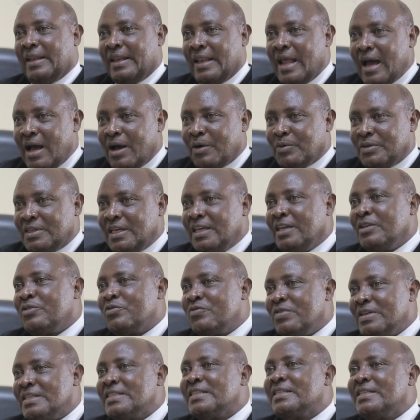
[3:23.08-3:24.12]
Now, the
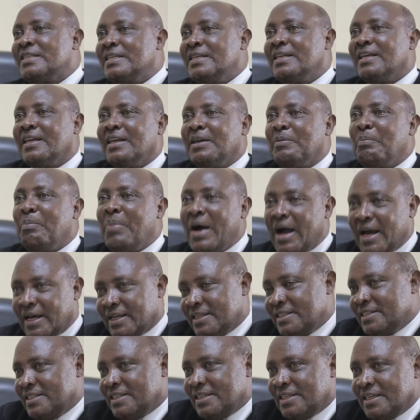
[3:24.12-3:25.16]
interesting
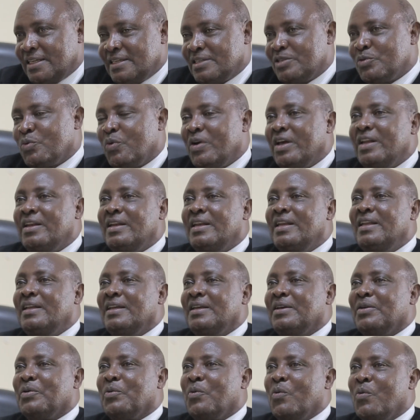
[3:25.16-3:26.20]
part is when
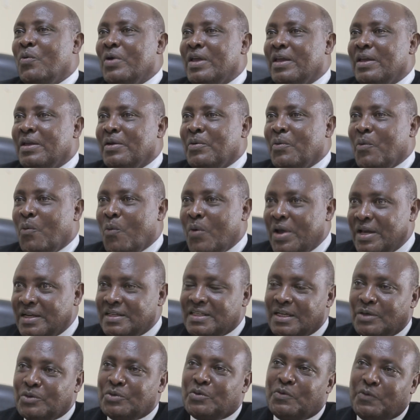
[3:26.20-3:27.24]
we
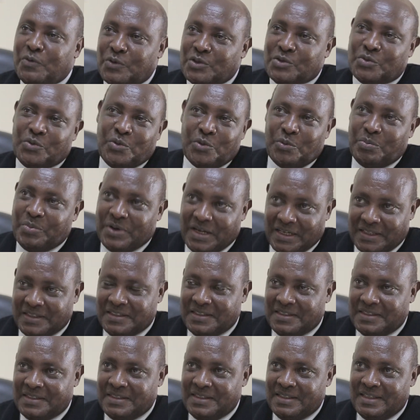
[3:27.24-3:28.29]
went out for school
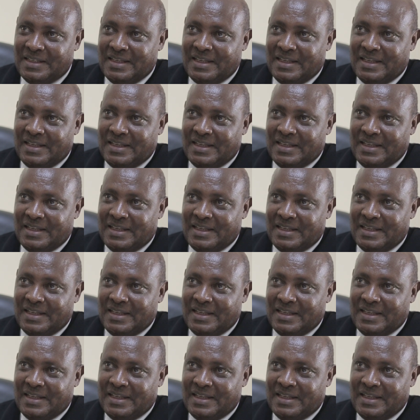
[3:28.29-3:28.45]
practice.